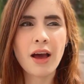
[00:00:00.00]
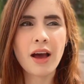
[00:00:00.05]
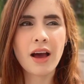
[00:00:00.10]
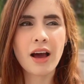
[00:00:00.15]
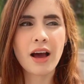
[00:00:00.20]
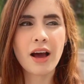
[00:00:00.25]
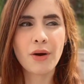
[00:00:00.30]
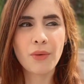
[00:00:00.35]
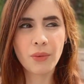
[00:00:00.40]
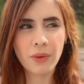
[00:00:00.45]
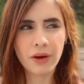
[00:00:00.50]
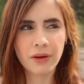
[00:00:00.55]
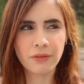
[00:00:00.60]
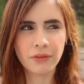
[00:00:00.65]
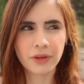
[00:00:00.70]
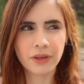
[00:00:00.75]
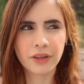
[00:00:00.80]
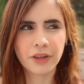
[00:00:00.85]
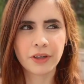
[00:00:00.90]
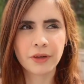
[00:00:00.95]

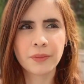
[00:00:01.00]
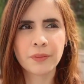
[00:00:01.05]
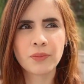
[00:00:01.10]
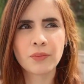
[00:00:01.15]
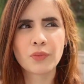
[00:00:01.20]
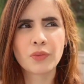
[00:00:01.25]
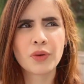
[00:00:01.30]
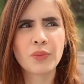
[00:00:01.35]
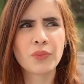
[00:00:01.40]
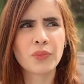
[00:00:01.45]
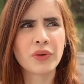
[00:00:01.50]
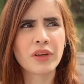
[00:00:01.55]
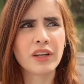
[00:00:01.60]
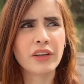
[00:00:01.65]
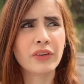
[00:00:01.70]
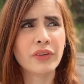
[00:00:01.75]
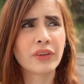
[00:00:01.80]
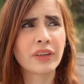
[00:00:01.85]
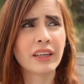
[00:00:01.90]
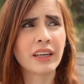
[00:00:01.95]
However, when we
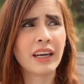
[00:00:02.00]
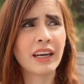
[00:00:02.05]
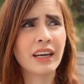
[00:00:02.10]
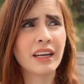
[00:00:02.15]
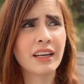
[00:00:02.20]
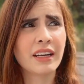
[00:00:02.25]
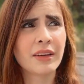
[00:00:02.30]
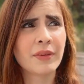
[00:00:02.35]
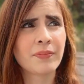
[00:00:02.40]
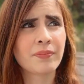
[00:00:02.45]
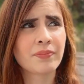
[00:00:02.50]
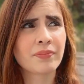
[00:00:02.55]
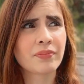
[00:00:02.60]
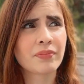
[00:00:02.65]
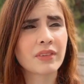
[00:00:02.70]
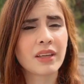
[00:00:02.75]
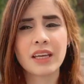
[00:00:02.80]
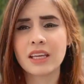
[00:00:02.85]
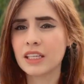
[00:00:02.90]
look at a